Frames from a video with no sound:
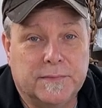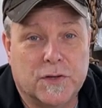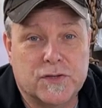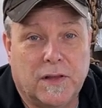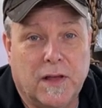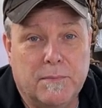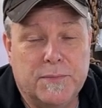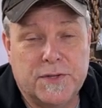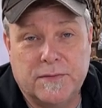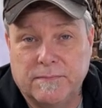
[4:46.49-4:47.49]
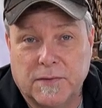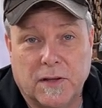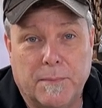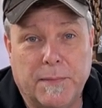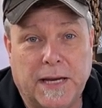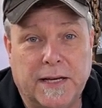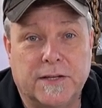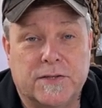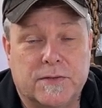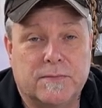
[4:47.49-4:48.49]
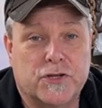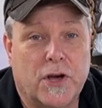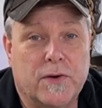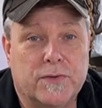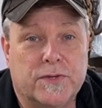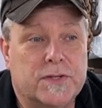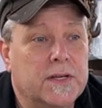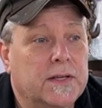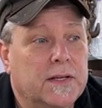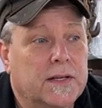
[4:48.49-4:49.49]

There's clubs, club meetings, shows.